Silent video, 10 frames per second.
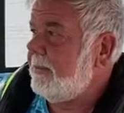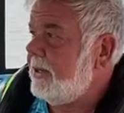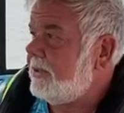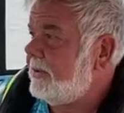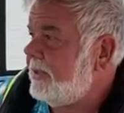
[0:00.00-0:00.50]

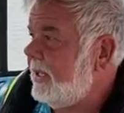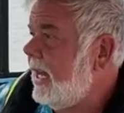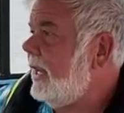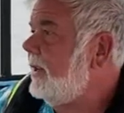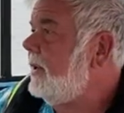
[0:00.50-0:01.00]
interest that
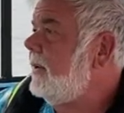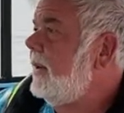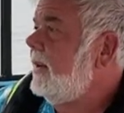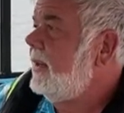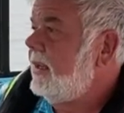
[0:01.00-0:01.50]
I do
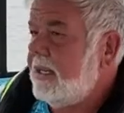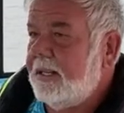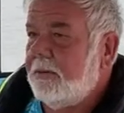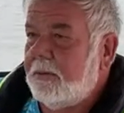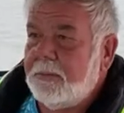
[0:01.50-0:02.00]

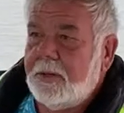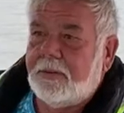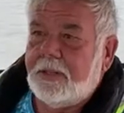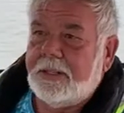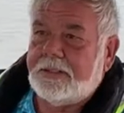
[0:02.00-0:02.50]
in the
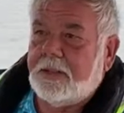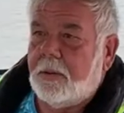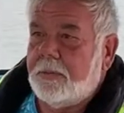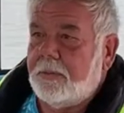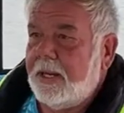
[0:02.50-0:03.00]
removal of this
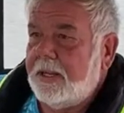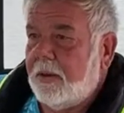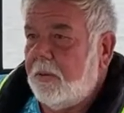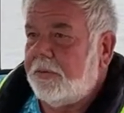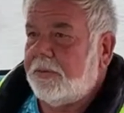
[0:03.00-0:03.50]
golden ray. The
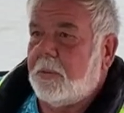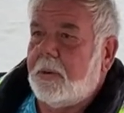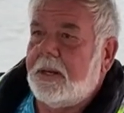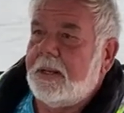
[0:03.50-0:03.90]
whole story